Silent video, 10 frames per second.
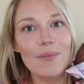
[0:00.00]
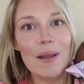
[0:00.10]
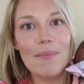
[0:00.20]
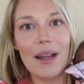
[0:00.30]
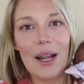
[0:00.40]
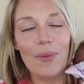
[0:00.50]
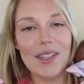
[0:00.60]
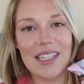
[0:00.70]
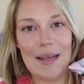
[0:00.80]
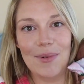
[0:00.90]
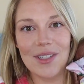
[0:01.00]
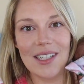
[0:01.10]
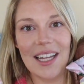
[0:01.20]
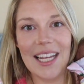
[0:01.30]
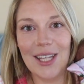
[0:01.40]
but I wasn't able to
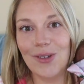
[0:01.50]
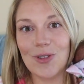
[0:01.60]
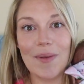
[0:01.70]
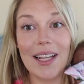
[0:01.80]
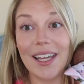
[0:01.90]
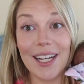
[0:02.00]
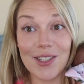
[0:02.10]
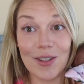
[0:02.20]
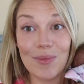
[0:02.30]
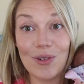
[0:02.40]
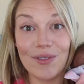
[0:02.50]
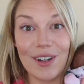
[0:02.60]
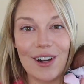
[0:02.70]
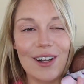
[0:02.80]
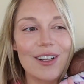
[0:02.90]
like use my legs or move at
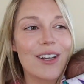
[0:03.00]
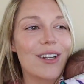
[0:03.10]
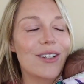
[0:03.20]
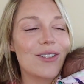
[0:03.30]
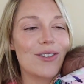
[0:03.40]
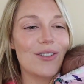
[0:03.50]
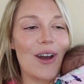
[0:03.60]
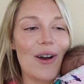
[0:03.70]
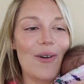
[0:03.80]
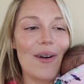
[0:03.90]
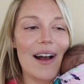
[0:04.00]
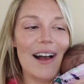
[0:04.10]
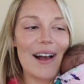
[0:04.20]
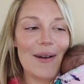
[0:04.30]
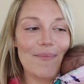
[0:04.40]
all. So
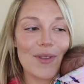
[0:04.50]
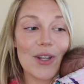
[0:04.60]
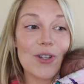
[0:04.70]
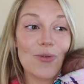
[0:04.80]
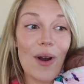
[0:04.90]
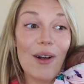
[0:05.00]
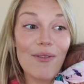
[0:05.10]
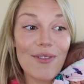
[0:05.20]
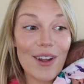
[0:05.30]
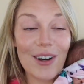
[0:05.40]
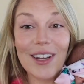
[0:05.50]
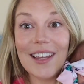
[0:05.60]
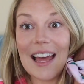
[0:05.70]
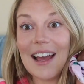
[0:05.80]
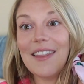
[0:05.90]

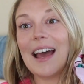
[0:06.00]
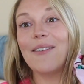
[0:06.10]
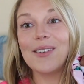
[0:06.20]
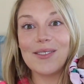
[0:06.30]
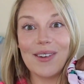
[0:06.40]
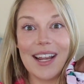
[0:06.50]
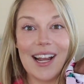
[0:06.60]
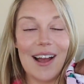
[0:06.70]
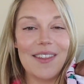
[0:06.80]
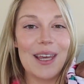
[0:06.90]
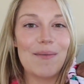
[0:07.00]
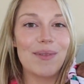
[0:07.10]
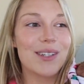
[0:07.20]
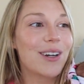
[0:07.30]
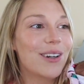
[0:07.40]
12:30, that was when I got the
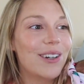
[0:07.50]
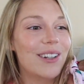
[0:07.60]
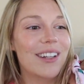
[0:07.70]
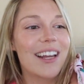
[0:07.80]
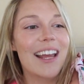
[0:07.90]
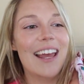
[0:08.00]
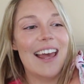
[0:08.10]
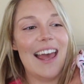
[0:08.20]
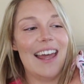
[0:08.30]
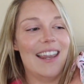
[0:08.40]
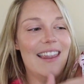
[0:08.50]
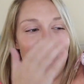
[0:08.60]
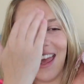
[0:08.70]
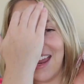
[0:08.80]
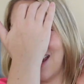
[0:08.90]
epidural. And
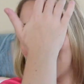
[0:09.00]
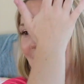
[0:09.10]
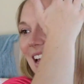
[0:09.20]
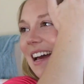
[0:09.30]
then